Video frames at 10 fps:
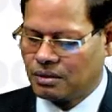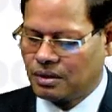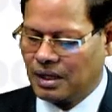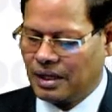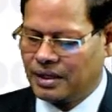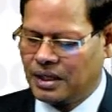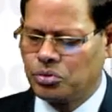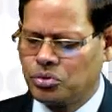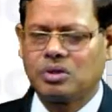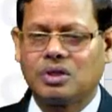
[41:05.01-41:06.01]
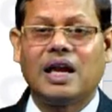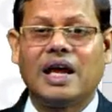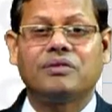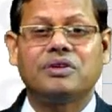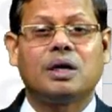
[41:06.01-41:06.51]
They use the
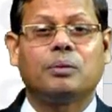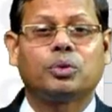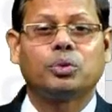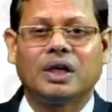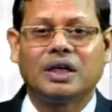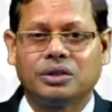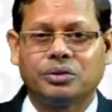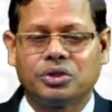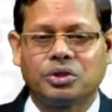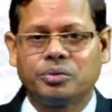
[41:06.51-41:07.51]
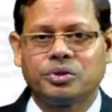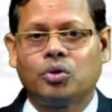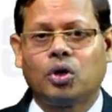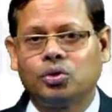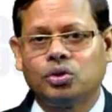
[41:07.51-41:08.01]
language up to 10,000 rupees.
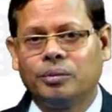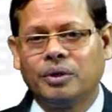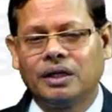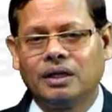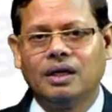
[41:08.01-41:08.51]
What do they mean?